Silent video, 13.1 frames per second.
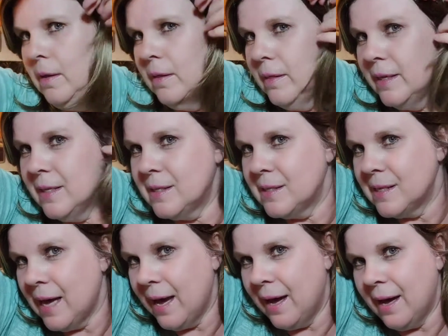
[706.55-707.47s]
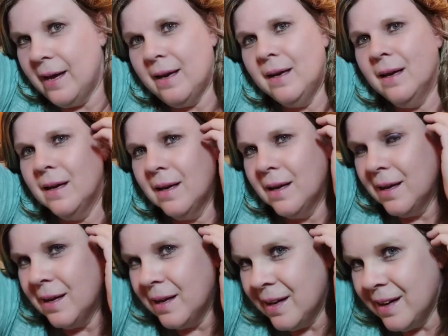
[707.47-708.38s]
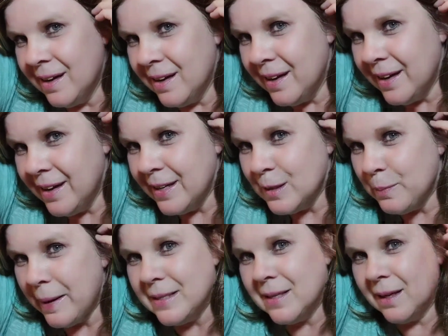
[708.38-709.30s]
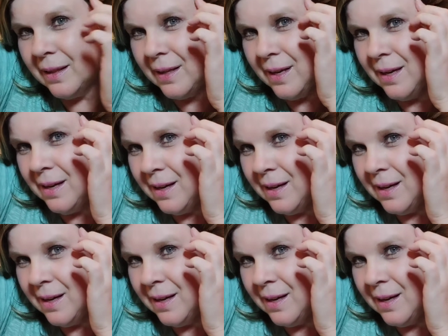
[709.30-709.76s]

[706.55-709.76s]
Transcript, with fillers: This side is basically,